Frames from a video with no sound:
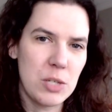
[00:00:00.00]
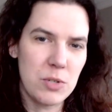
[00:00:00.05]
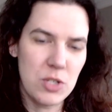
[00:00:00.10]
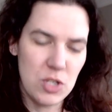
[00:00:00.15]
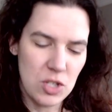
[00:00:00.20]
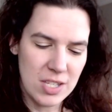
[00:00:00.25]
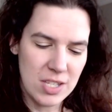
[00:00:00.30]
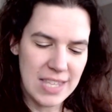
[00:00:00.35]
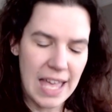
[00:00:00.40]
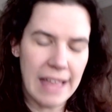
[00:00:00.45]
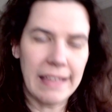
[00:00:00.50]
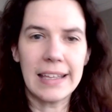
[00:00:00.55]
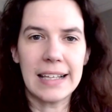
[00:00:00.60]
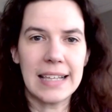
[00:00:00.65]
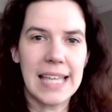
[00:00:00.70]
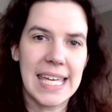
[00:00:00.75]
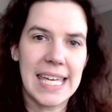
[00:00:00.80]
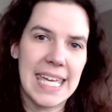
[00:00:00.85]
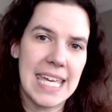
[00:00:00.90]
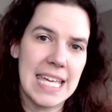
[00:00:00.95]
was just selling
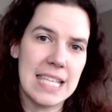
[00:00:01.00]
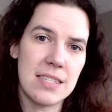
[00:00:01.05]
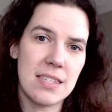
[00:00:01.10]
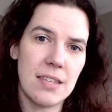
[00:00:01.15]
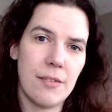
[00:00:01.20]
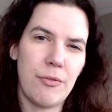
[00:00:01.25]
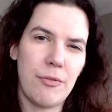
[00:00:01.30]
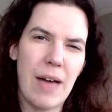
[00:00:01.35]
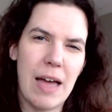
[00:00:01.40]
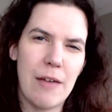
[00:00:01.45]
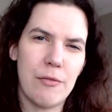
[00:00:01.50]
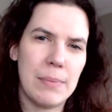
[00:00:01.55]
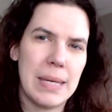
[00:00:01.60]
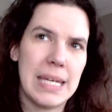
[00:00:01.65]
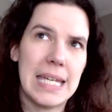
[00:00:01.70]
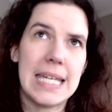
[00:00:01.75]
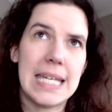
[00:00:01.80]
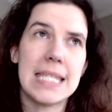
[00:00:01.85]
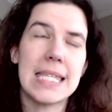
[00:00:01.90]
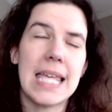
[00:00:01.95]
like kits of 5
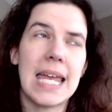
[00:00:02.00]
minis,